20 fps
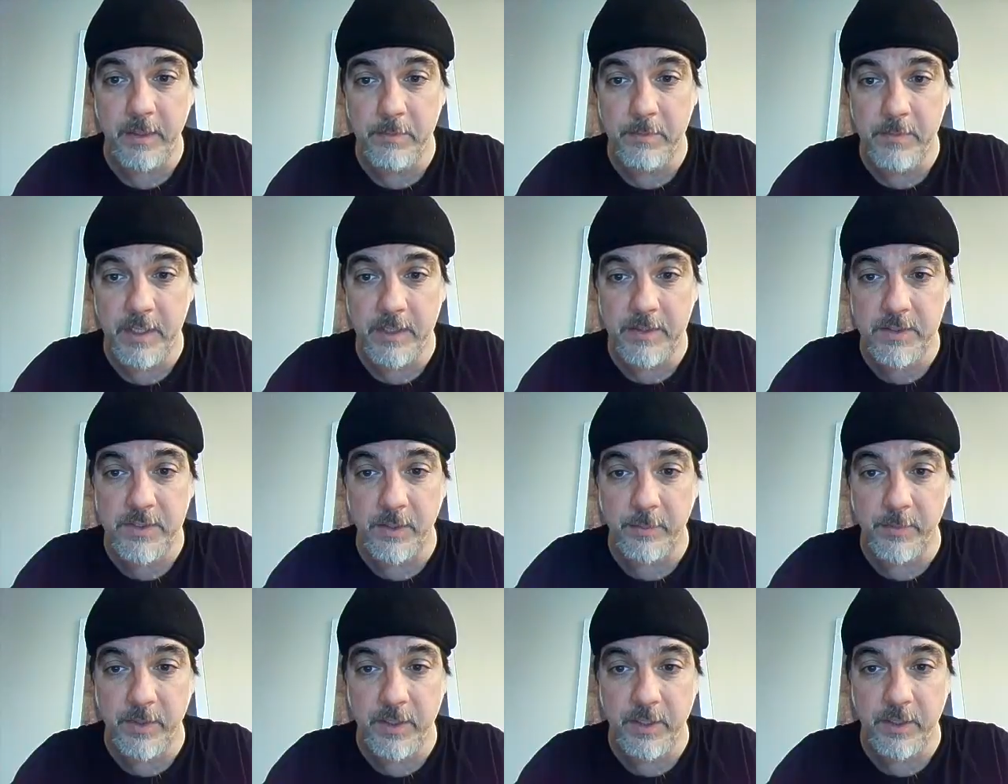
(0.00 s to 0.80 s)
meet
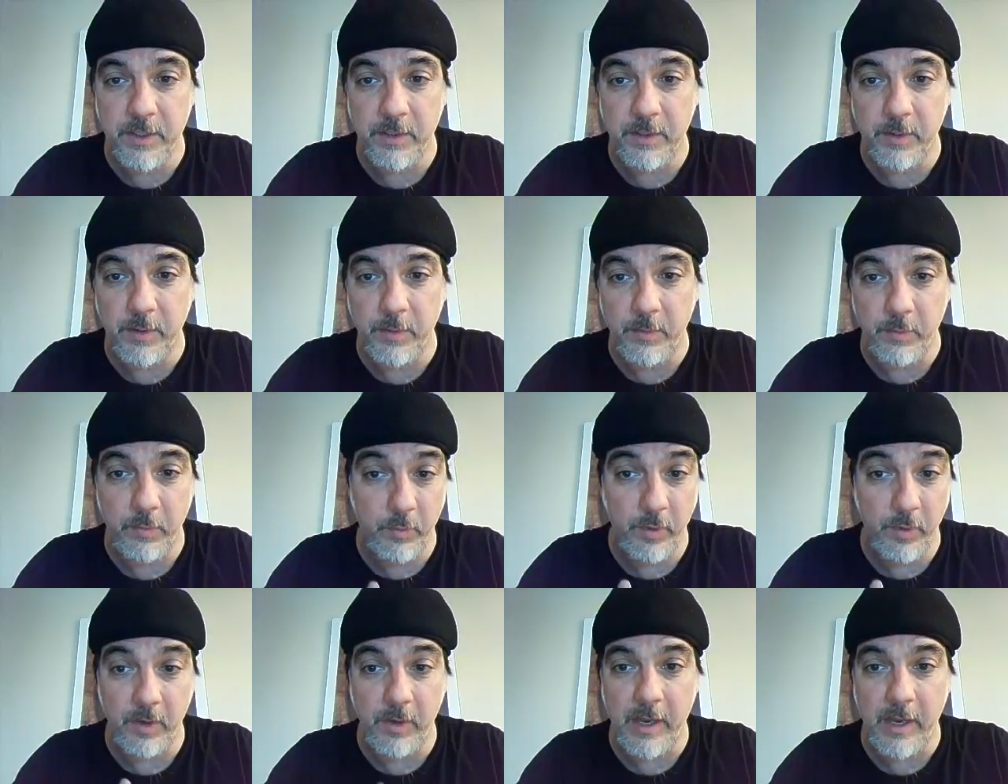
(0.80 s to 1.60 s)
somebody,
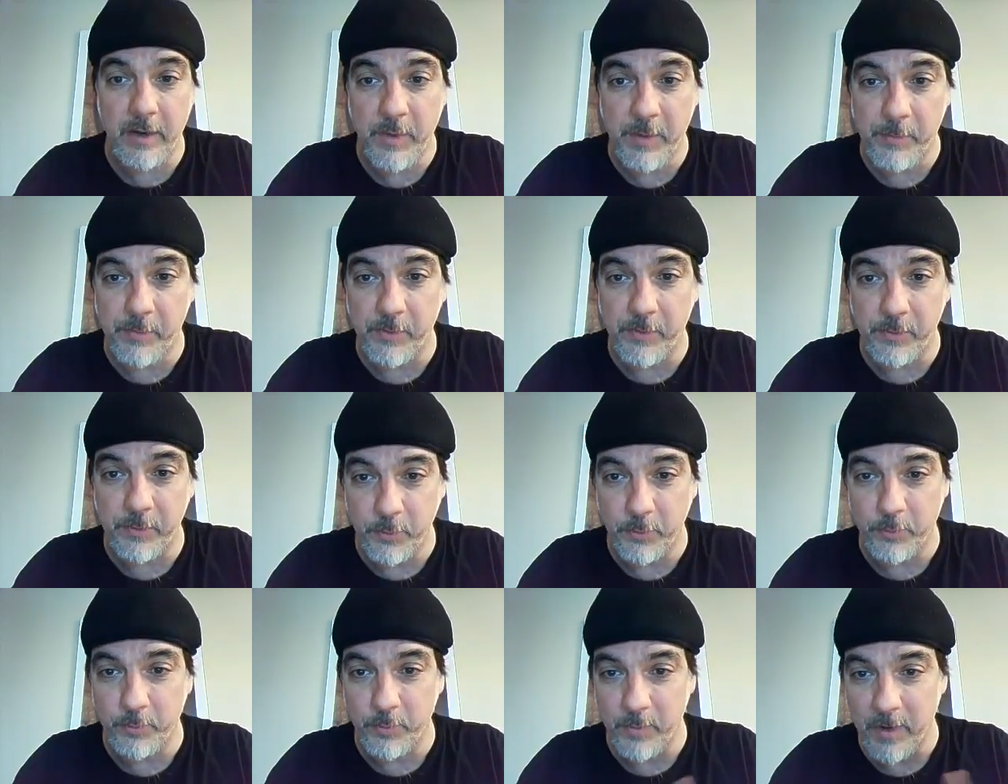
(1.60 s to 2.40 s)
well, a lot of people
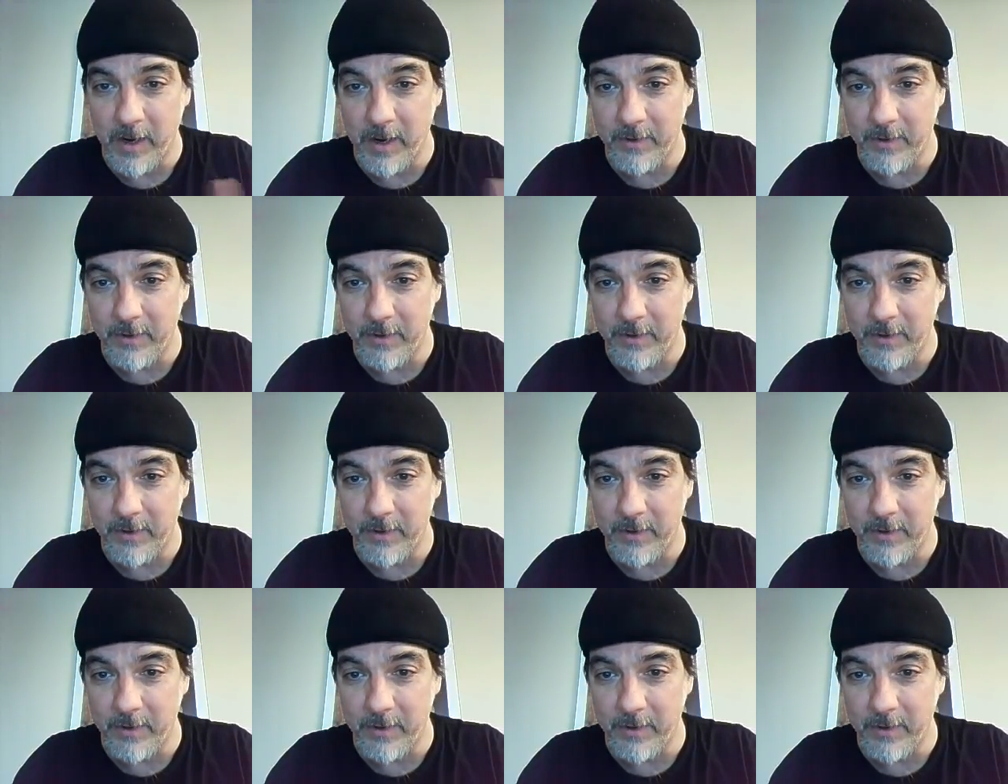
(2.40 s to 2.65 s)
who